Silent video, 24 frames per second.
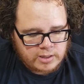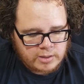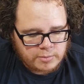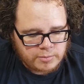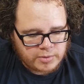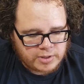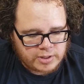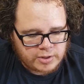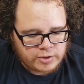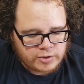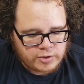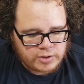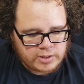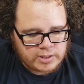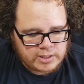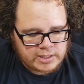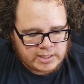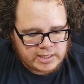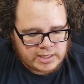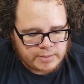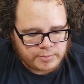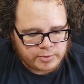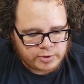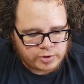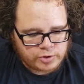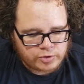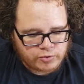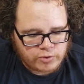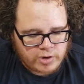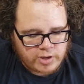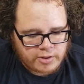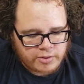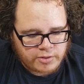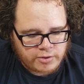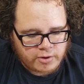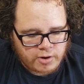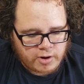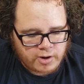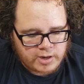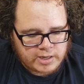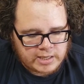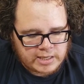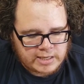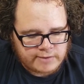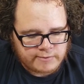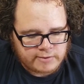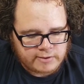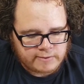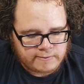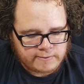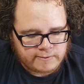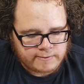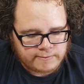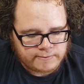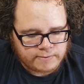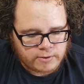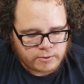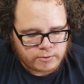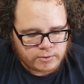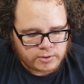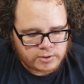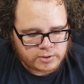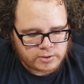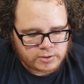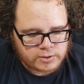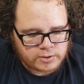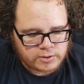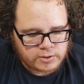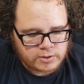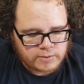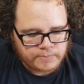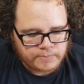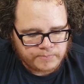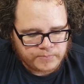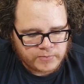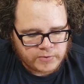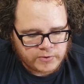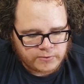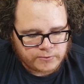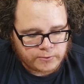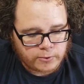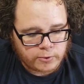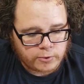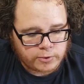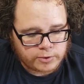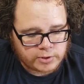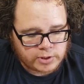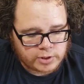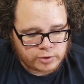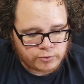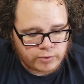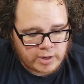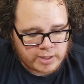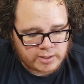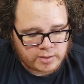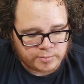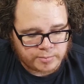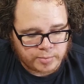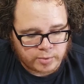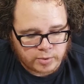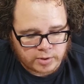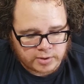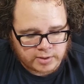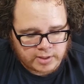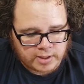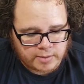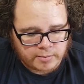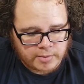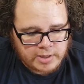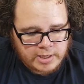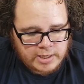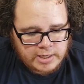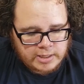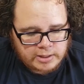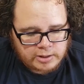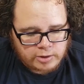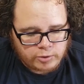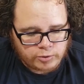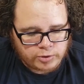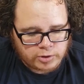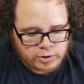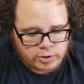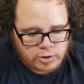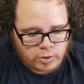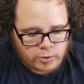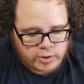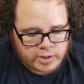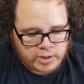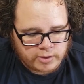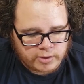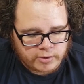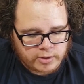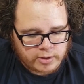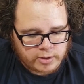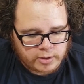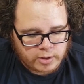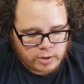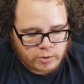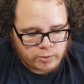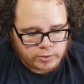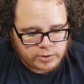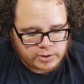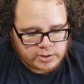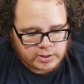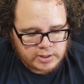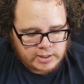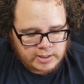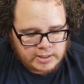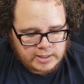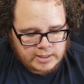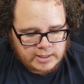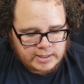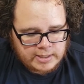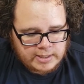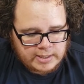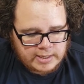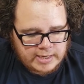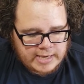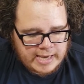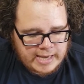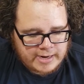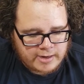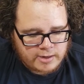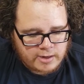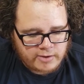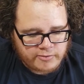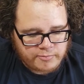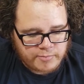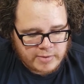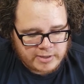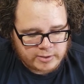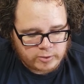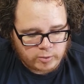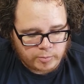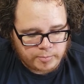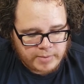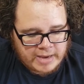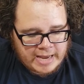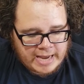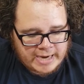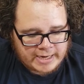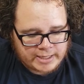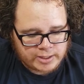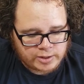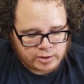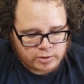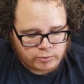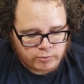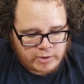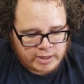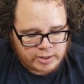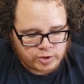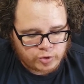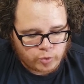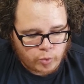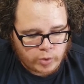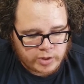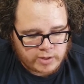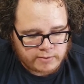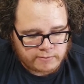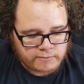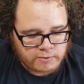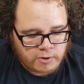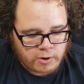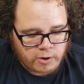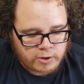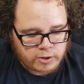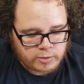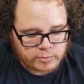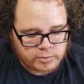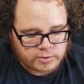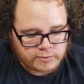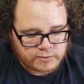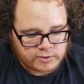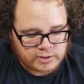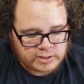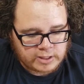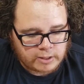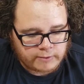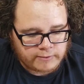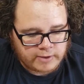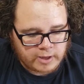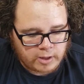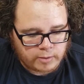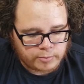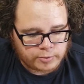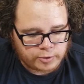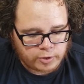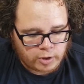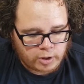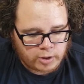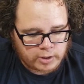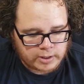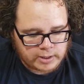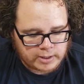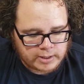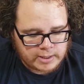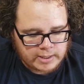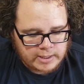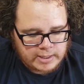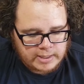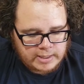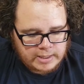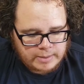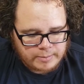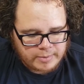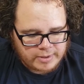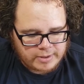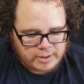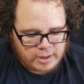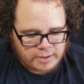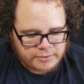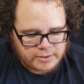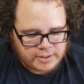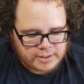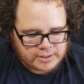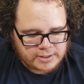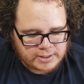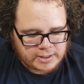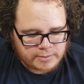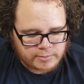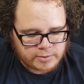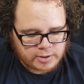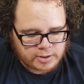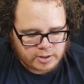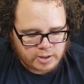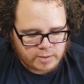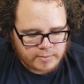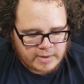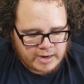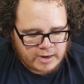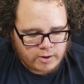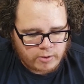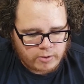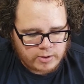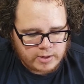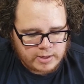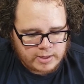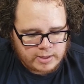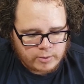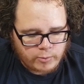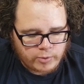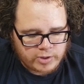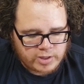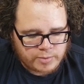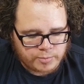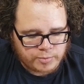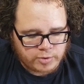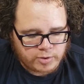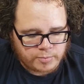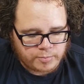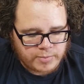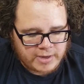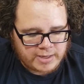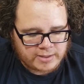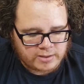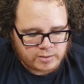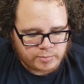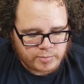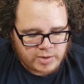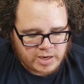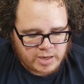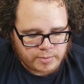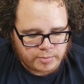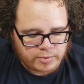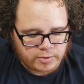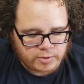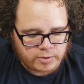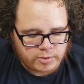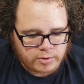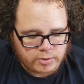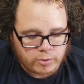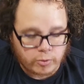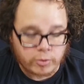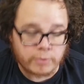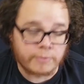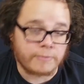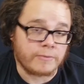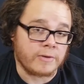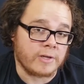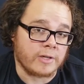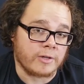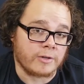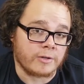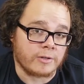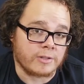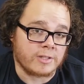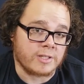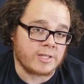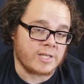but he couldn't keep a stray thought, even if he focused. First, he tried to bullet them, using coherent notes. He had enough mental baggage to write 20 volumes of self-help jargon, but nothing seemed to come out when he put pen to paper or finger to